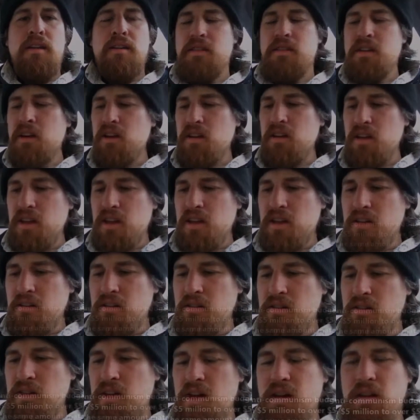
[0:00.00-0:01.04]
It sounded like
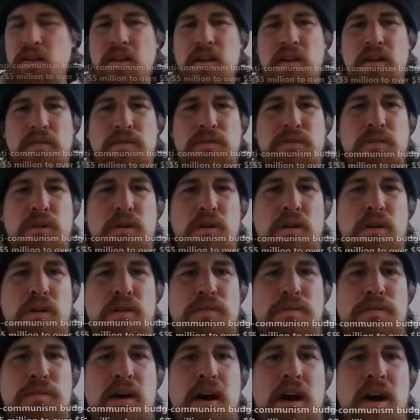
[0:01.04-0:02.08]
he was on like
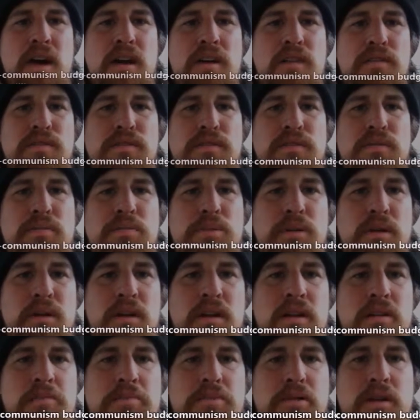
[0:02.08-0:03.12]
4 or 5
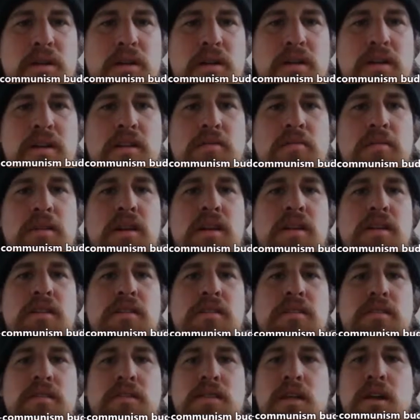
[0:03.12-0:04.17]
pretty important
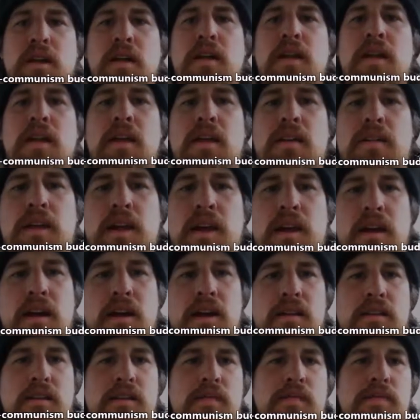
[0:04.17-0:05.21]
committees that
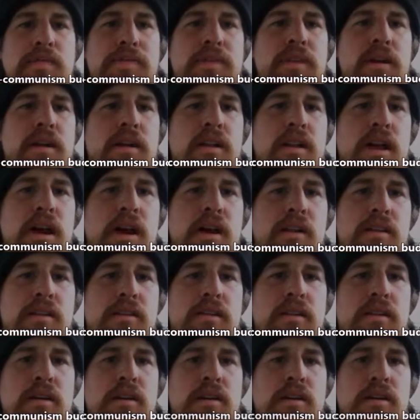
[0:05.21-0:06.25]
had a lot
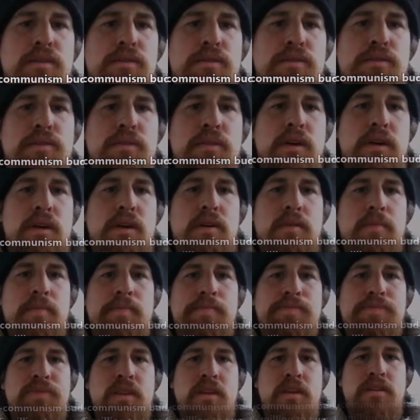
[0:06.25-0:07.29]
of
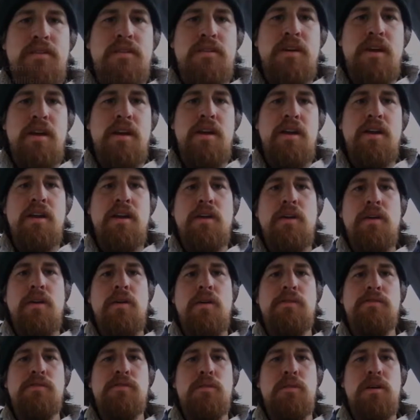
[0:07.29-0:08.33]
say
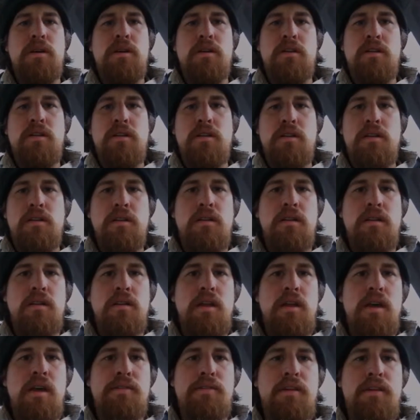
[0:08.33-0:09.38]
over whether
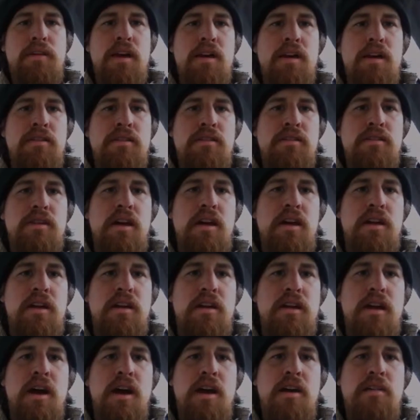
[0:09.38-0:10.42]

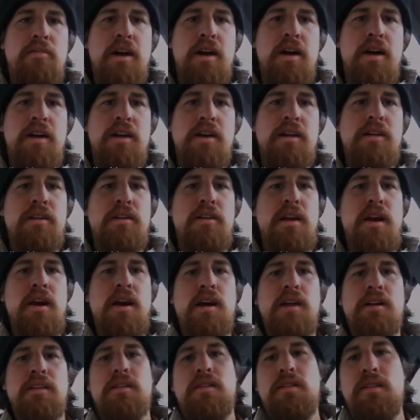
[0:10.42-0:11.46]
Afghanistan got money or
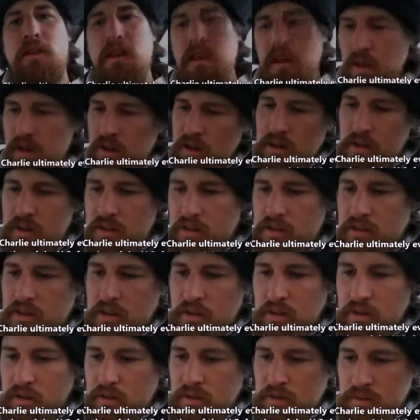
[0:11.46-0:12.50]
not.
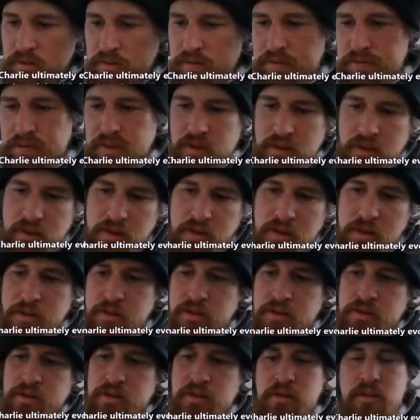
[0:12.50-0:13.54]
So he
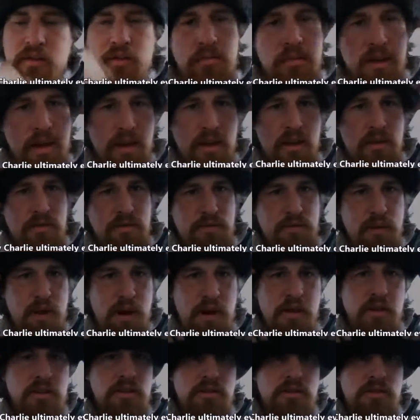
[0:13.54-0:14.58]
was making
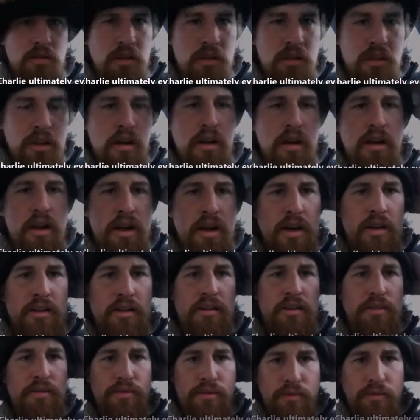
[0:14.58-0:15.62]
friends with all
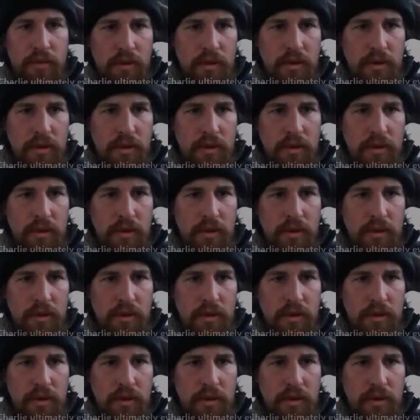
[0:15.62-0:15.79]
kinds of